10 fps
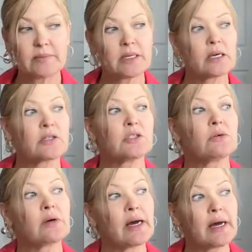because you
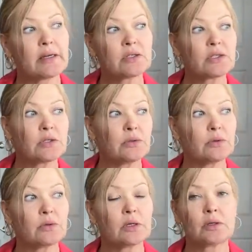had
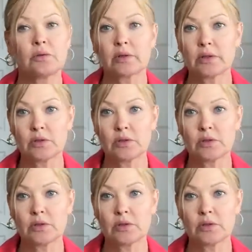to, you,